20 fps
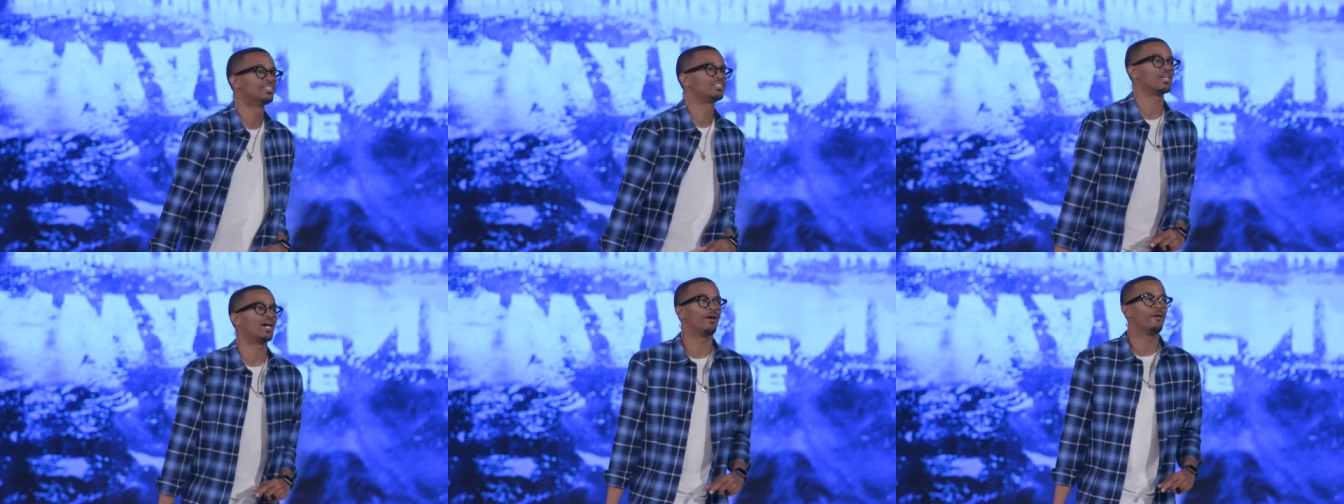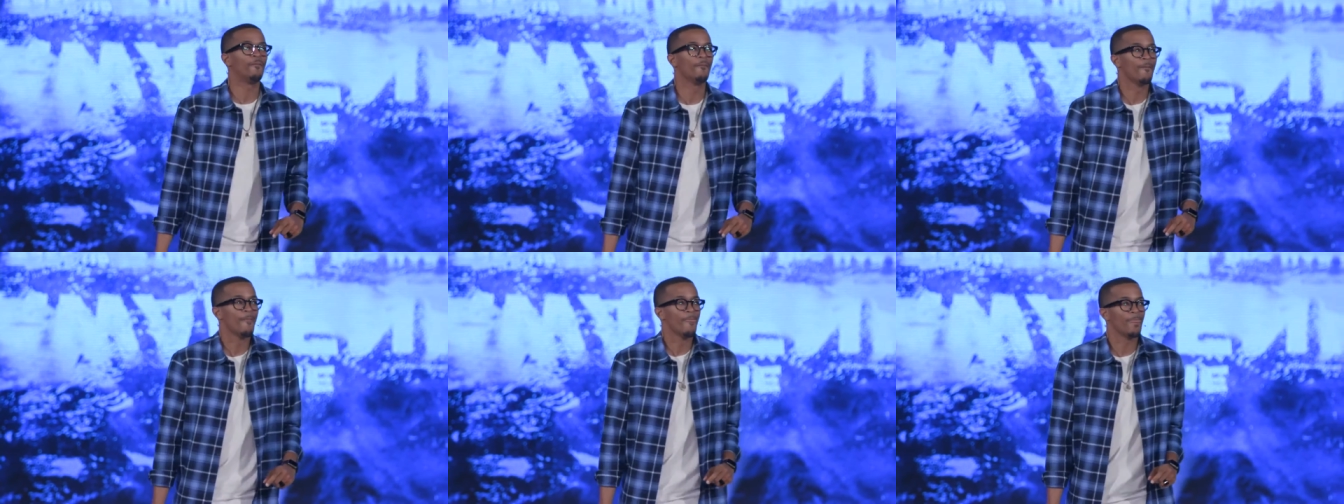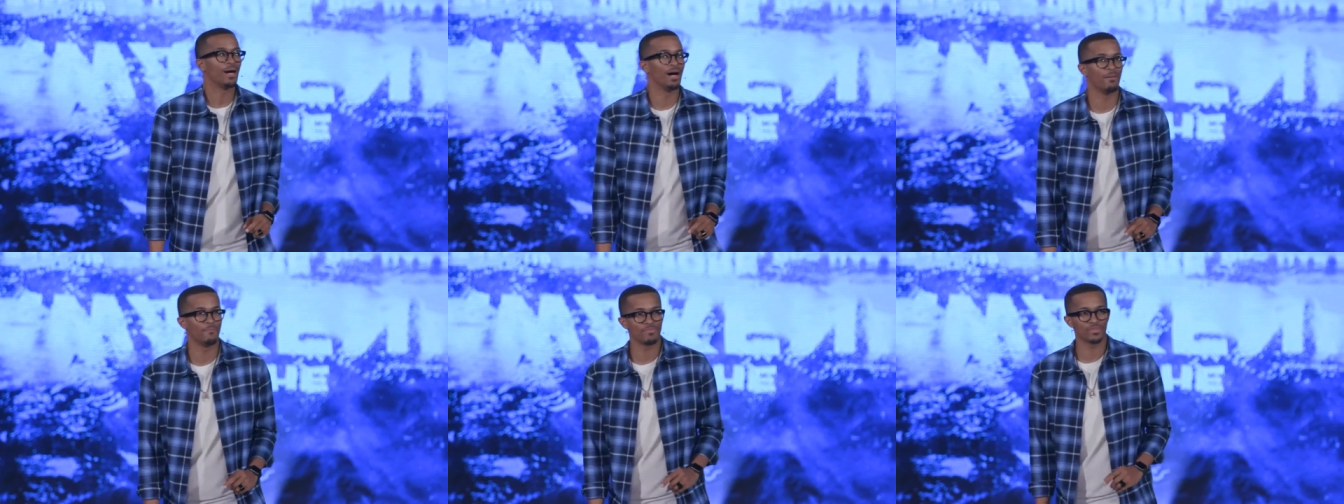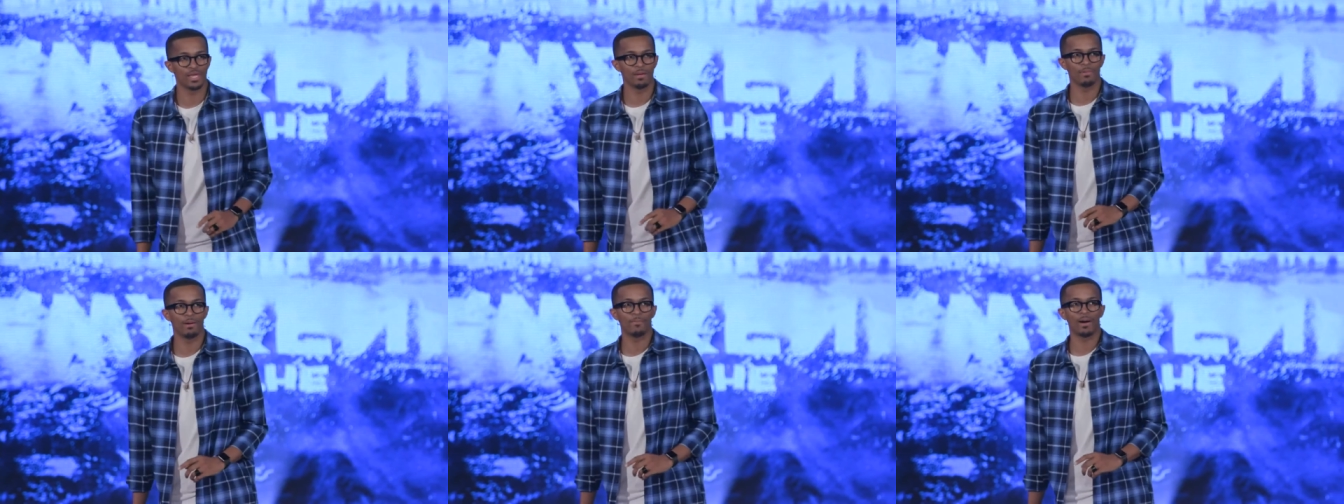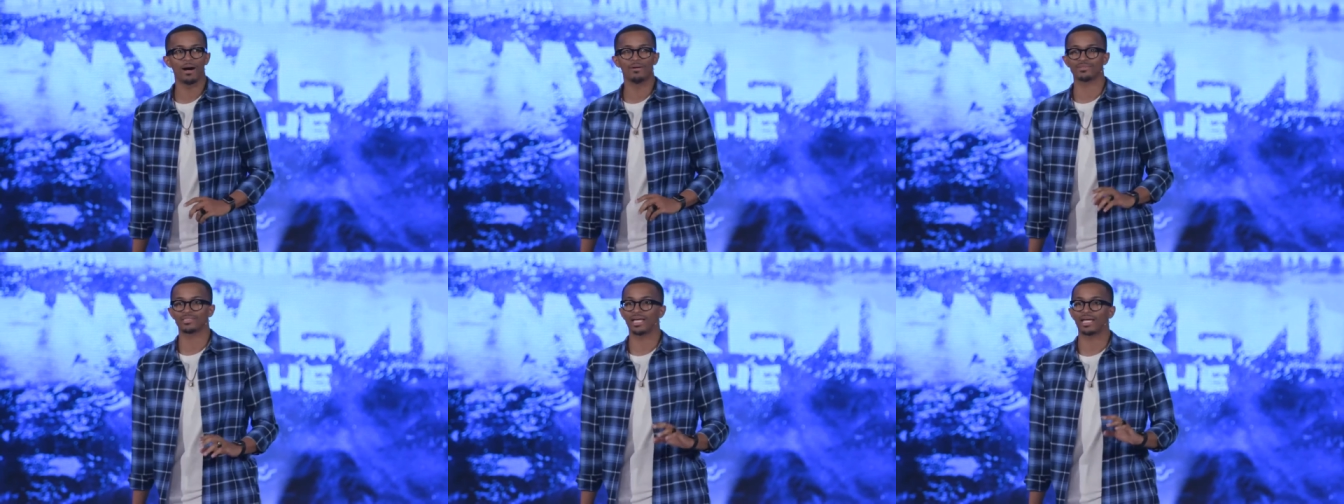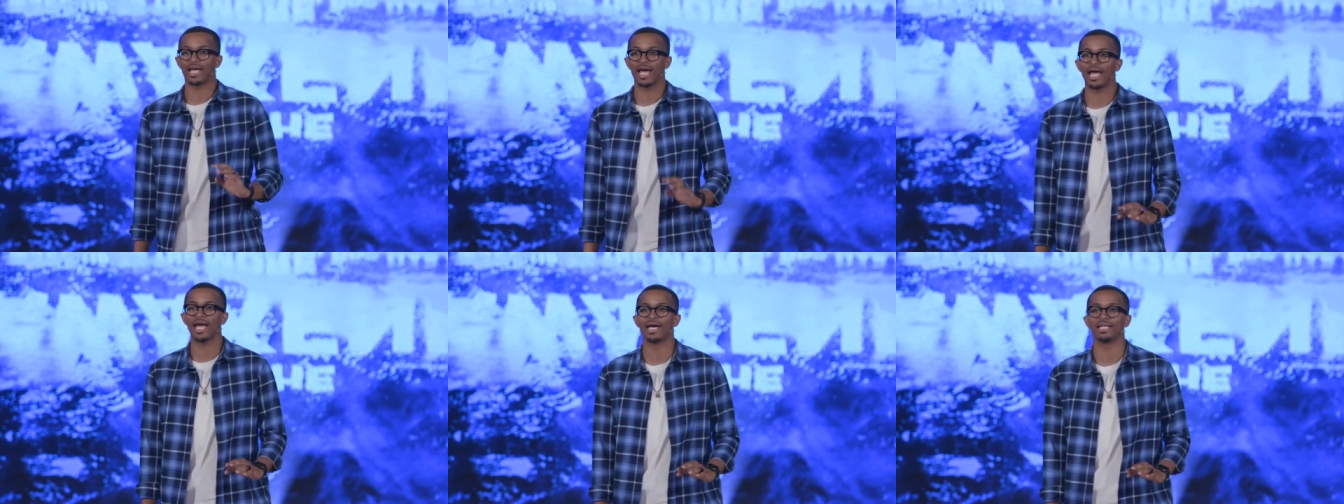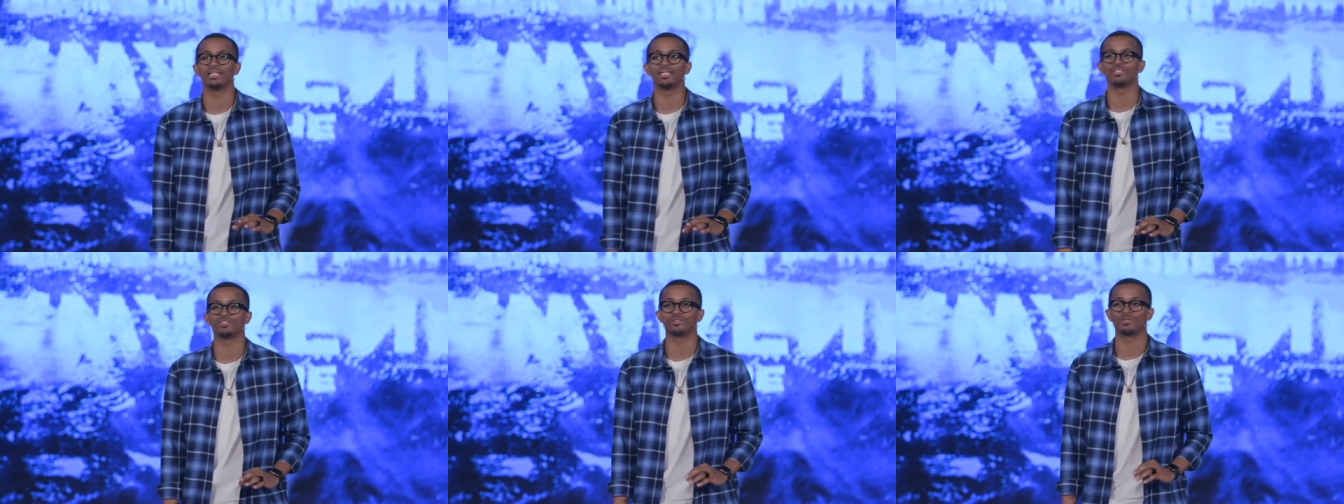So um, then my mom was like, Hey, I
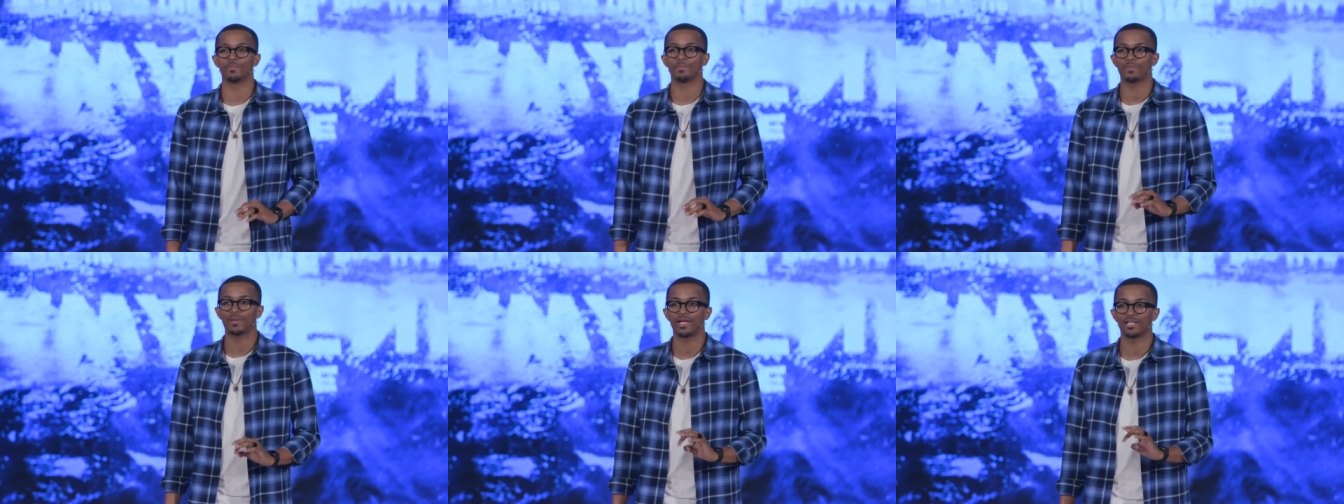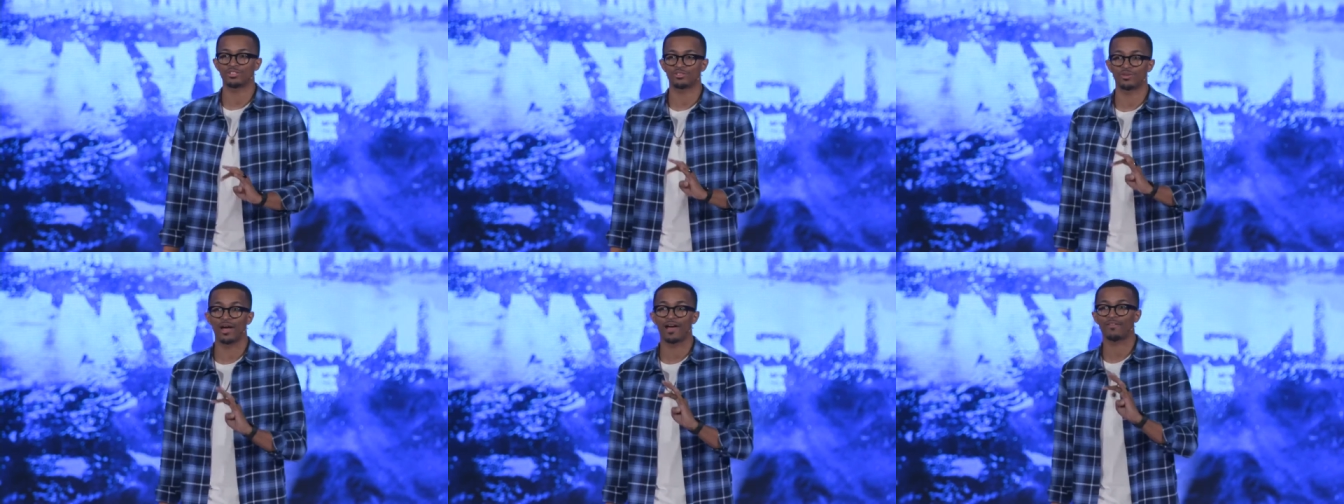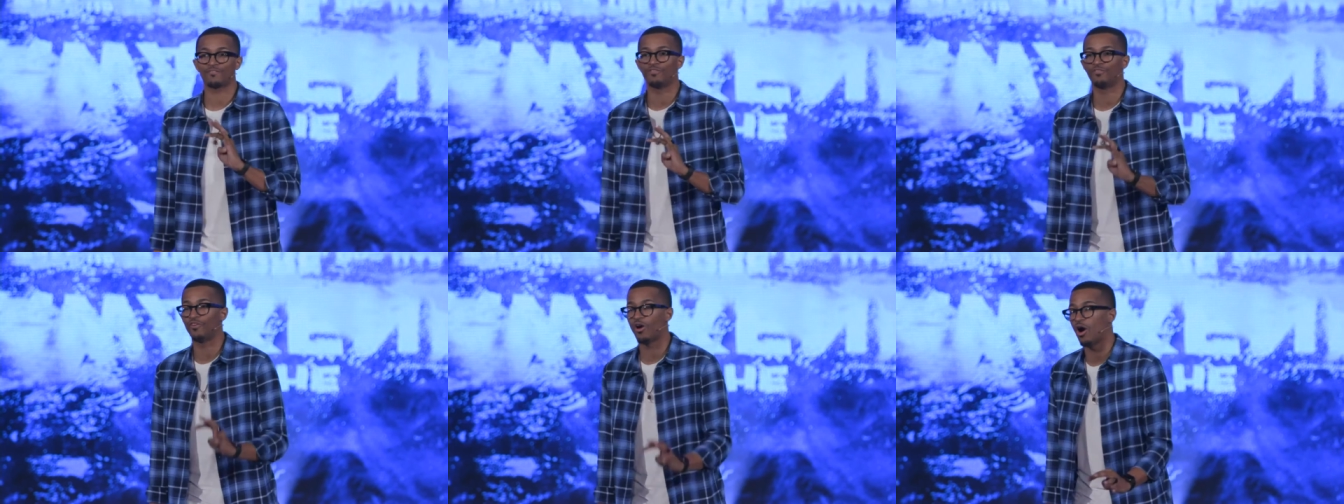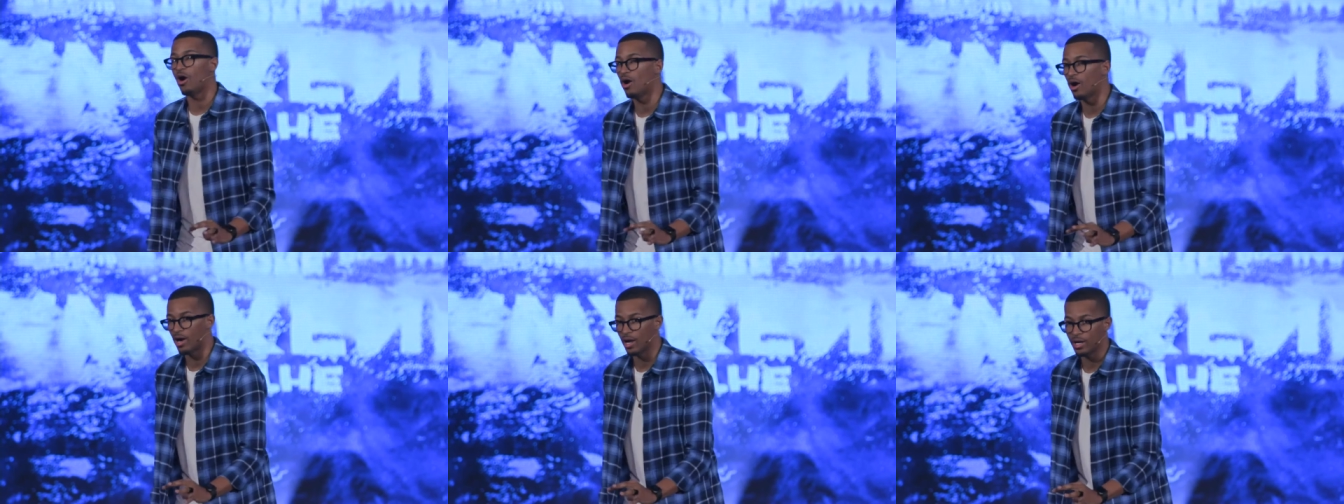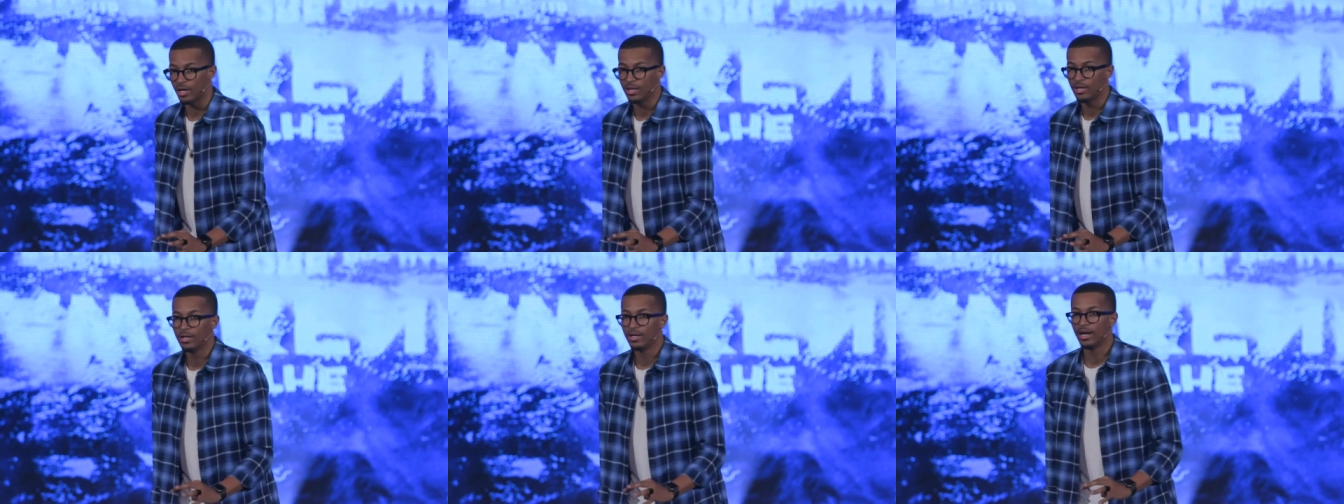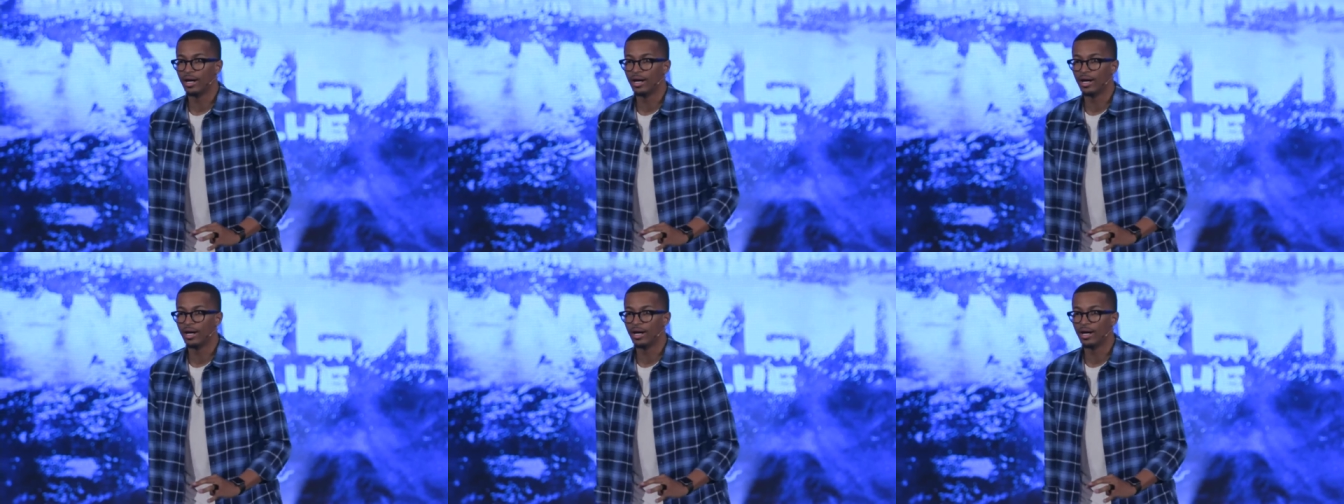need you to play track four four,